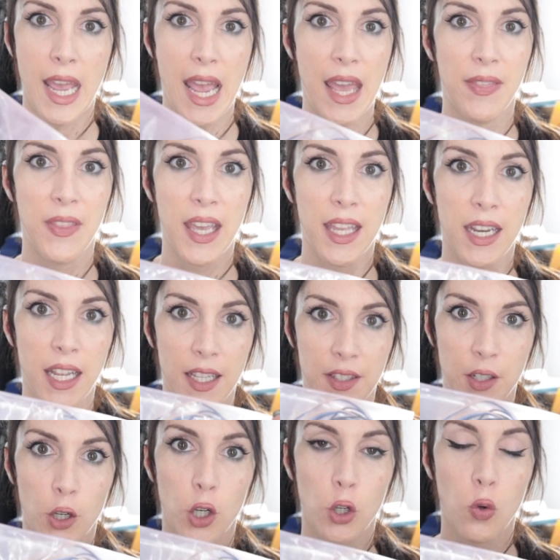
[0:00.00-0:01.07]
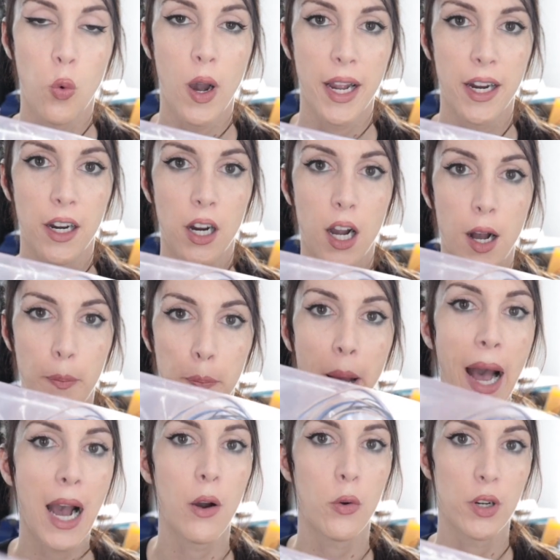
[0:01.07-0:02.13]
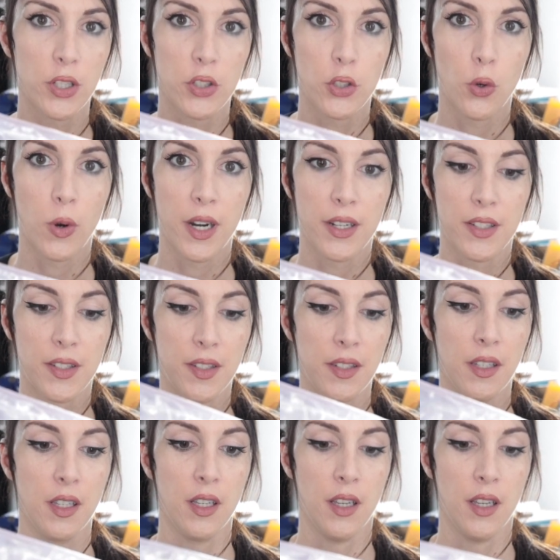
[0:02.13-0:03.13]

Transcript: and then it's gonna require a power source